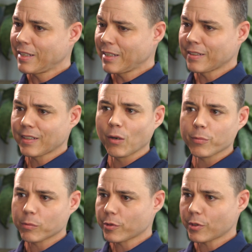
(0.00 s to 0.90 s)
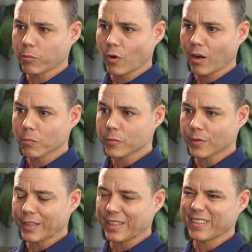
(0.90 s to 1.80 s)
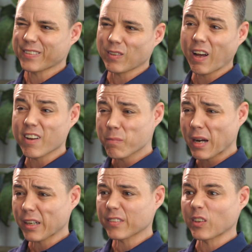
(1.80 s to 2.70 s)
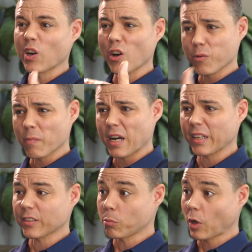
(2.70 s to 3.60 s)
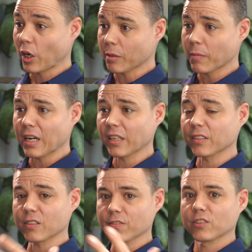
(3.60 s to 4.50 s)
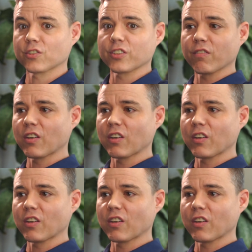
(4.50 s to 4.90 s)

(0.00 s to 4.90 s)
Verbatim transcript: and to help them with their problems so they can get their life back, their health back, their body back, their self